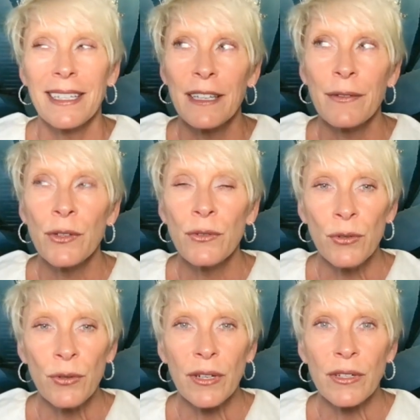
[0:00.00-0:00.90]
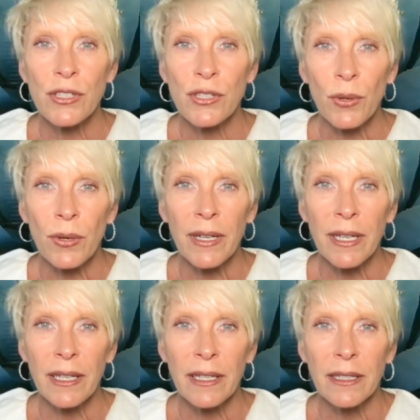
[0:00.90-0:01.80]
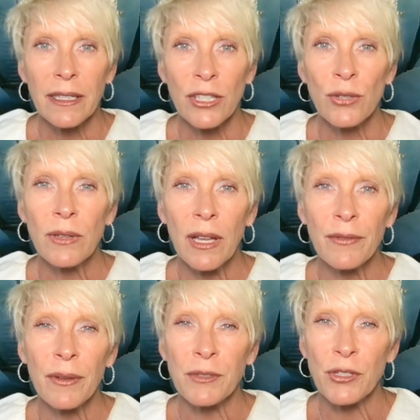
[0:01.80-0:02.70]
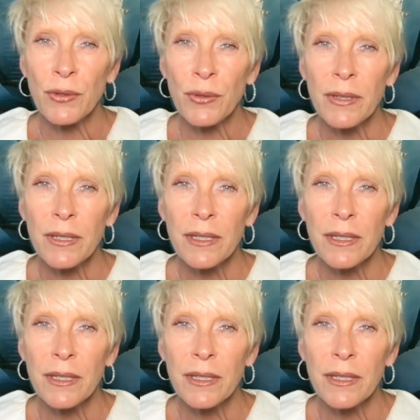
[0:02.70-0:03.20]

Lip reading: if you knew their story, you'd love them too.